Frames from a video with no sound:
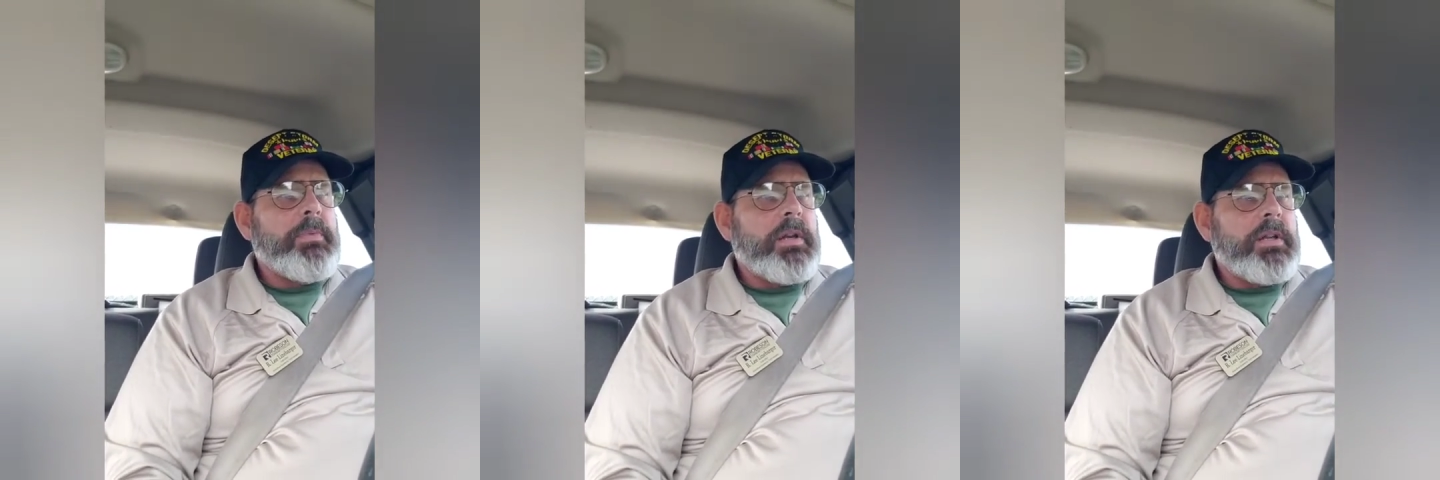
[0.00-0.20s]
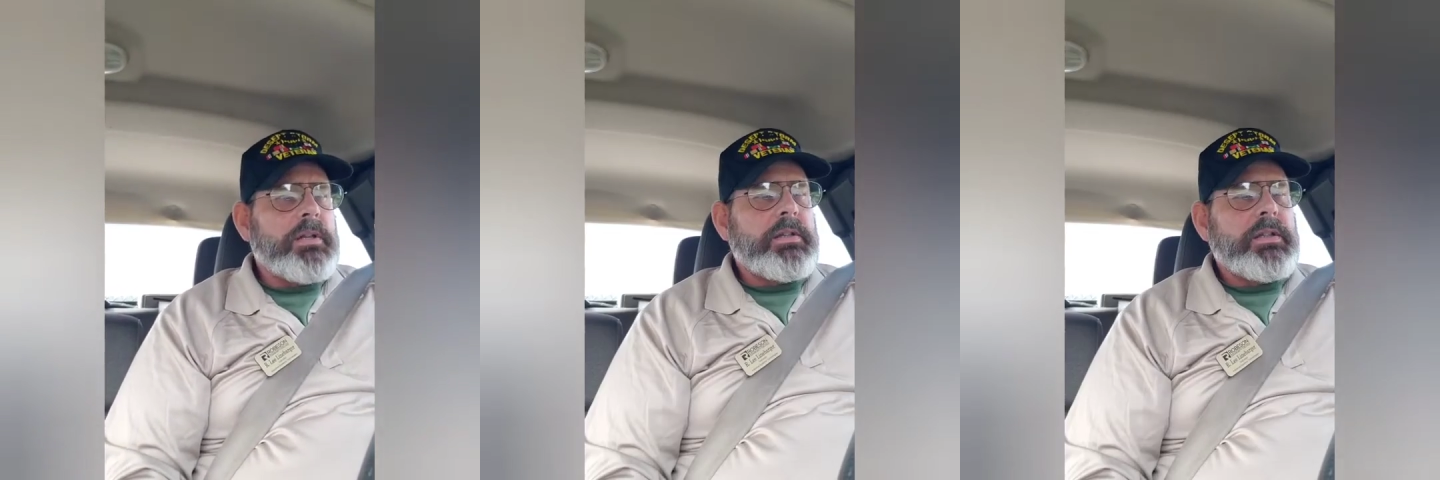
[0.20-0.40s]

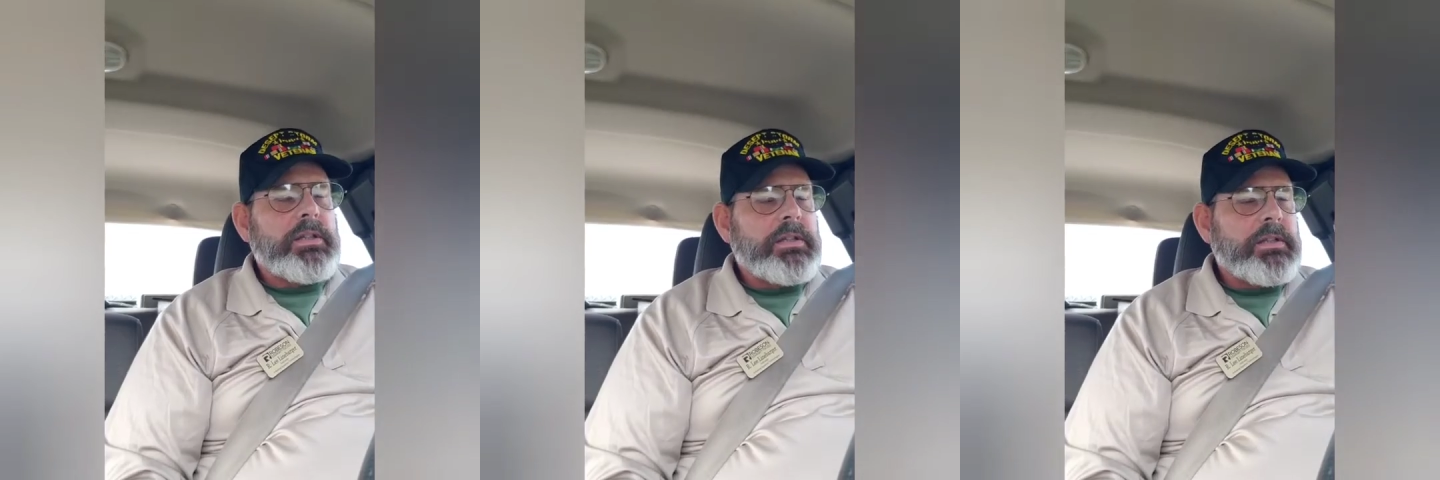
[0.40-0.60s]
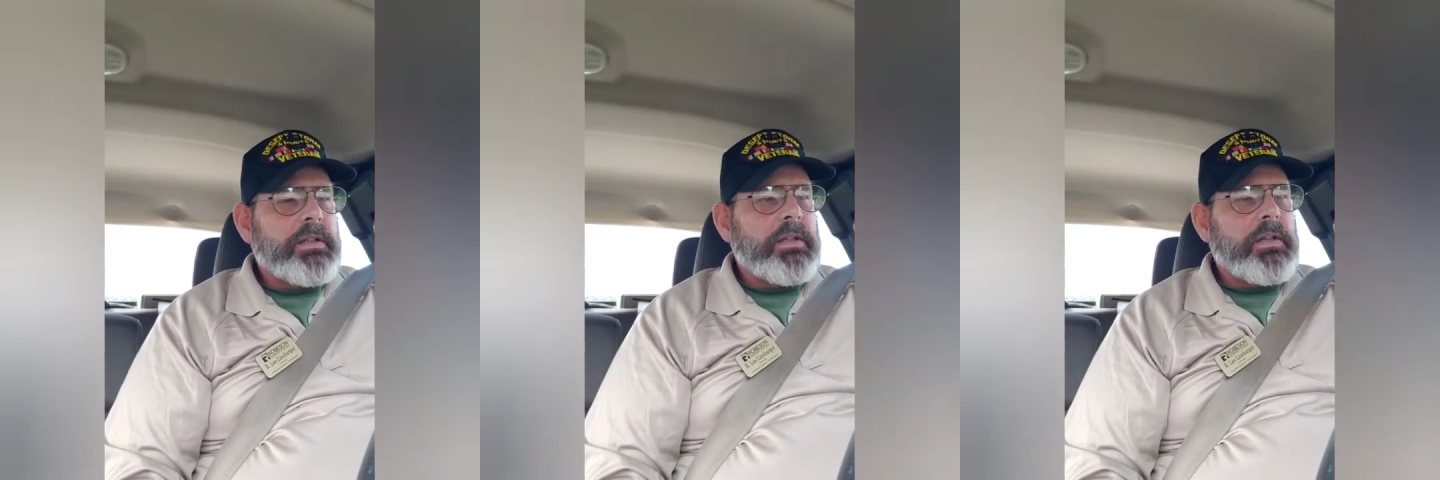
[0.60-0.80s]
but
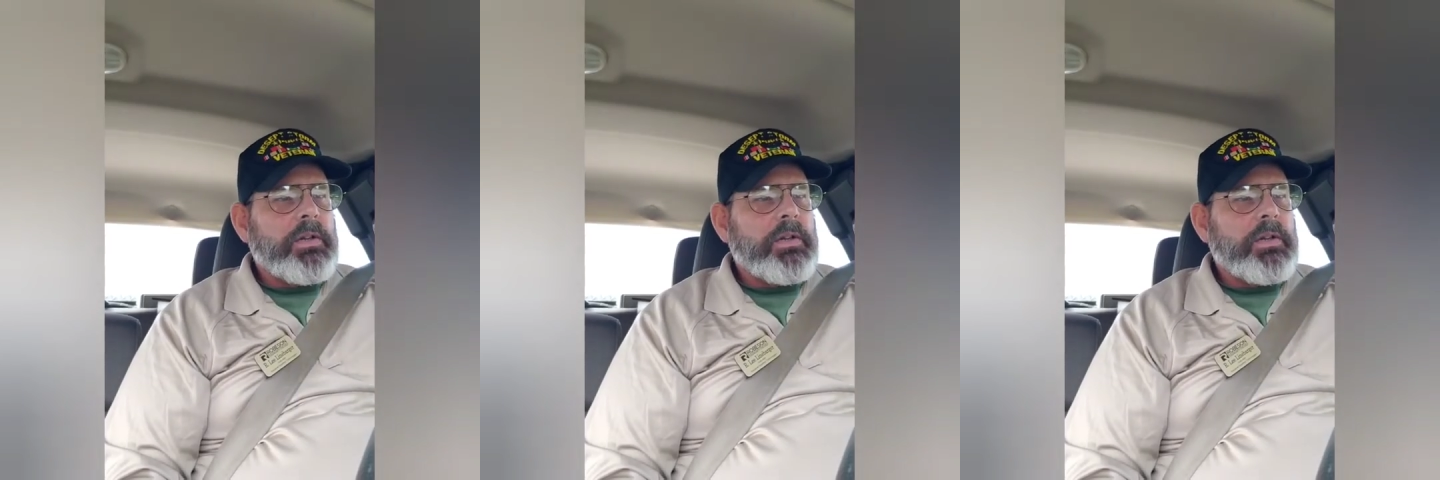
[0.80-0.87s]
you